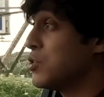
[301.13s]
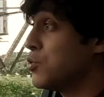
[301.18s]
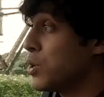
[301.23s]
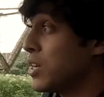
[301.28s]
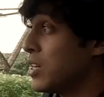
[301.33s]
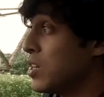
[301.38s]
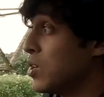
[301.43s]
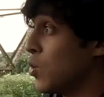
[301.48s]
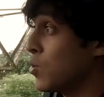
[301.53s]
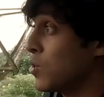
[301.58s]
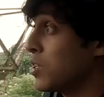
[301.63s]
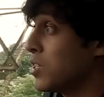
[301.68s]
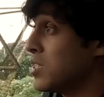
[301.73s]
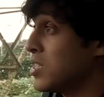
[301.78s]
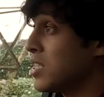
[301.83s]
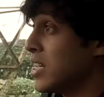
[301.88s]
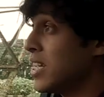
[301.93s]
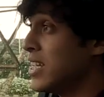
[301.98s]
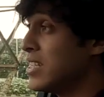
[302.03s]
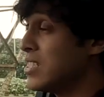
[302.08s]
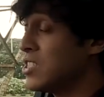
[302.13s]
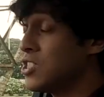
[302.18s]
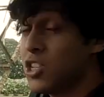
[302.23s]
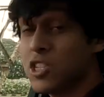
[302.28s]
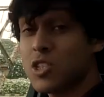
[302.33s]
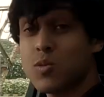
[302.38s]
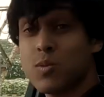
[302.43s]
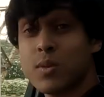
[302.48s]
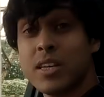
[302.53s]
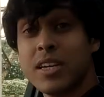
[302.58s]
can notice is
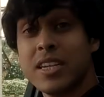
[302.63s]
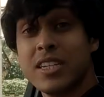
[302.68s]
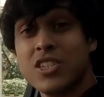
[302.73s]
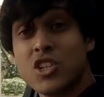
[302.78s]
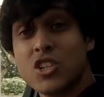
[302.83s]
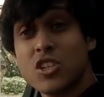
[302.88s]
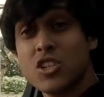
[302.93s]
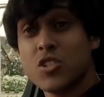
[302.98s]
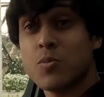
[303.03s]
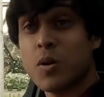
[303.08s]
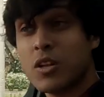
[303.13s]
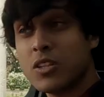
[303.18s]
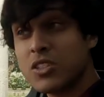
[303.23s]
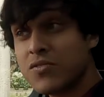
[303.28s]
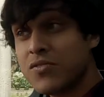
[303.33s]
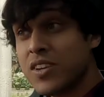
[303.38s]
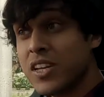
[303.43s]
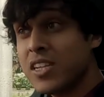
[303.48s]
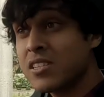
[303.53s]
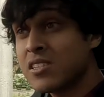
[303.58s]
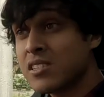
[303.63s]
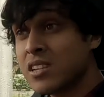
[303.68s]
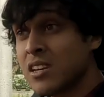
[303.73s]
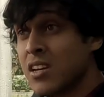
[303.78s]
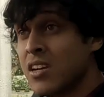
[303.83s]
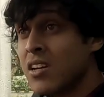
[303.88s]
just with the engine responsiveness.